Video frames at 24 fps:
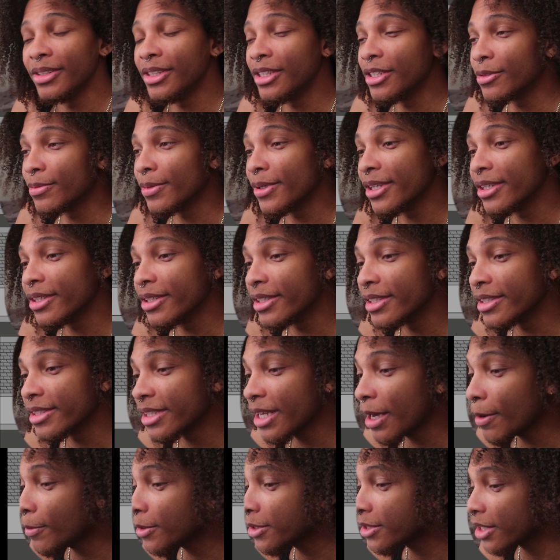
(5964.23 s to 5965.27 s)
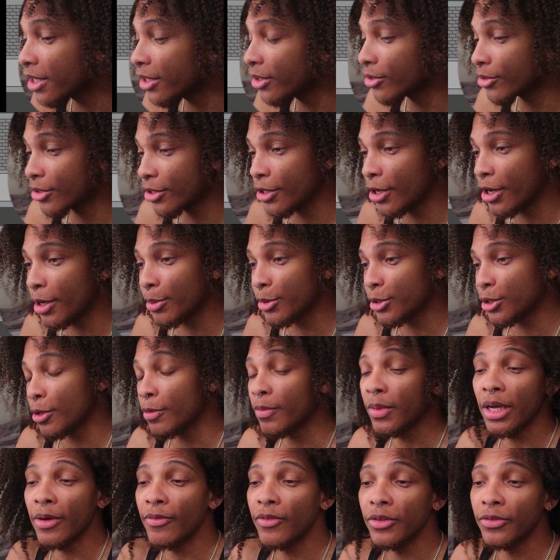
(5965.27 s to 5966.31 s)
It is what it is. That was Undertale episode,
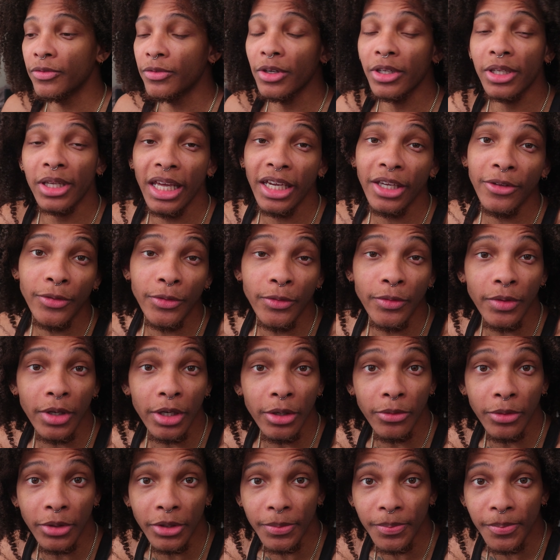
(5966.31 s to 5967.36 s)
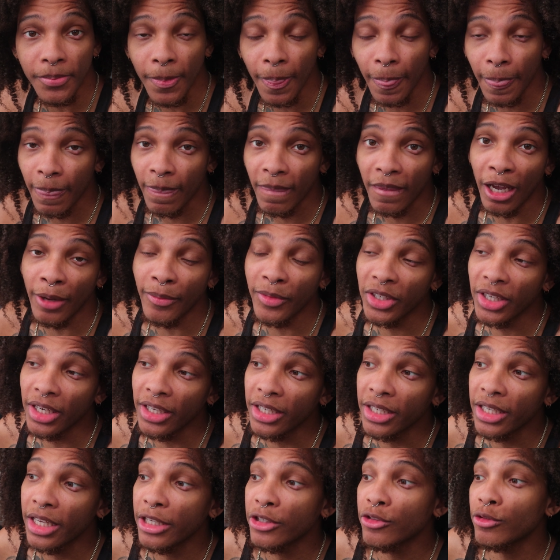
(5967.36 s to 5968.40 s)
whatever the fuck. Like if you fuck with it. Comment
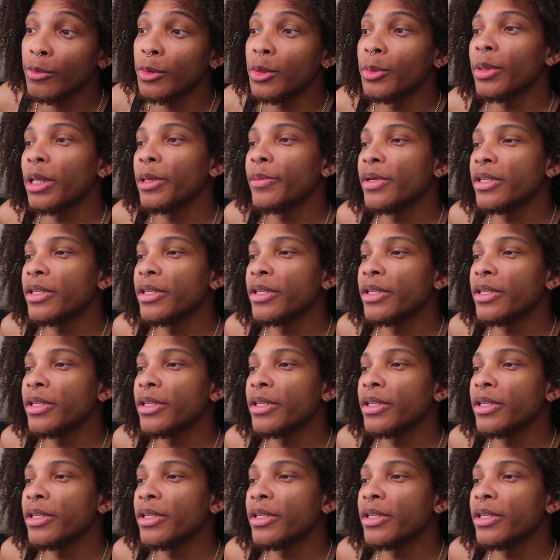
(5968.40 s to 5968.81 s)
again in the games. You want me to play,